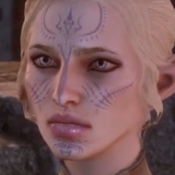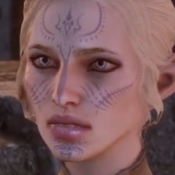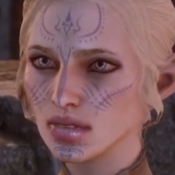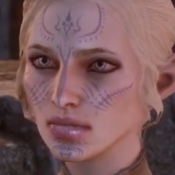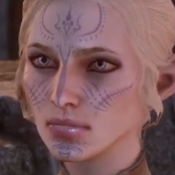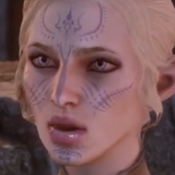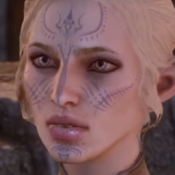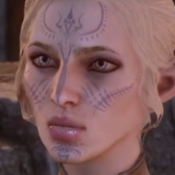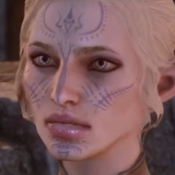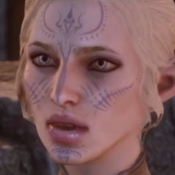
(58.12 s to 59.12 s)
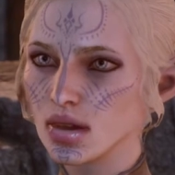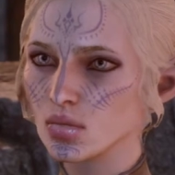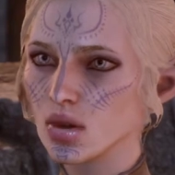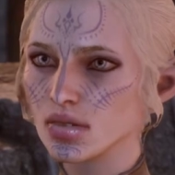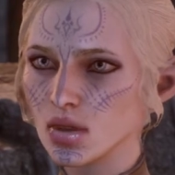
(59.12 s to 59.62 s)
I'm not losing
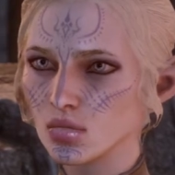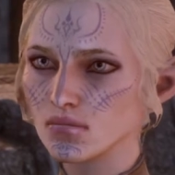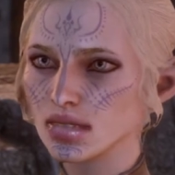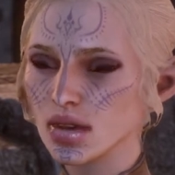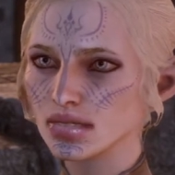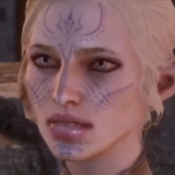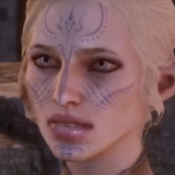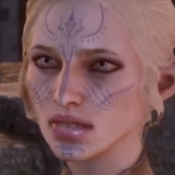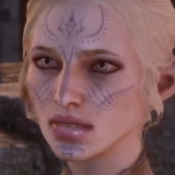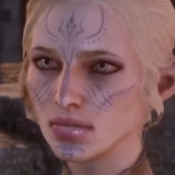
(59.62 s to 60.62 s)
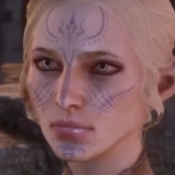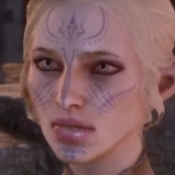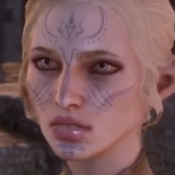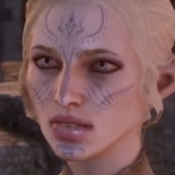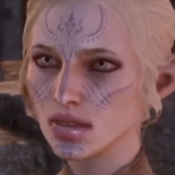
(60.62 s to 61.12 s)
anyone to Corypheus,
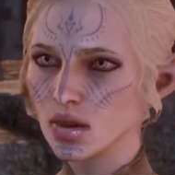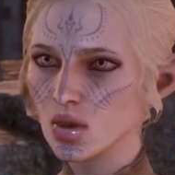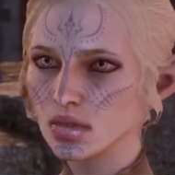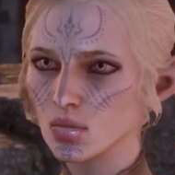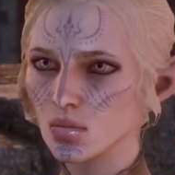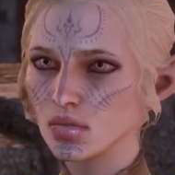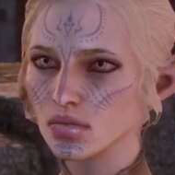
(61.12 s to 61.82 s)
especially not you.